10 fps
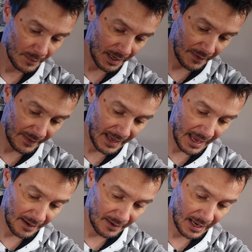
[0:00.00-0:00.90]
and
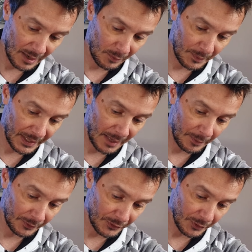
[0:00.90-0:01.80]
then I would be
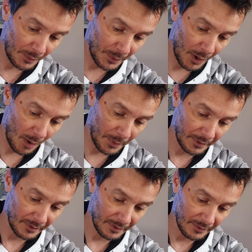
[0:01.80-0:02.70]
able to
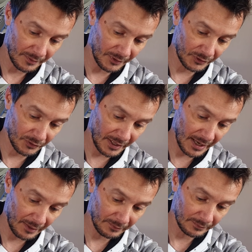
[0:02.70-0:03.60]
pop the screen
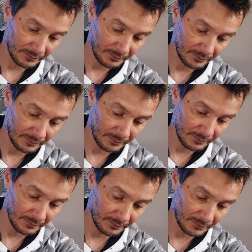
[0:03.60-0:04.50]
out
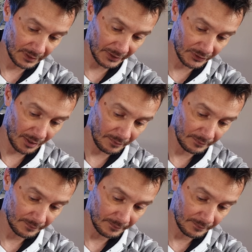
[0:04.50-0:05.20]
like so.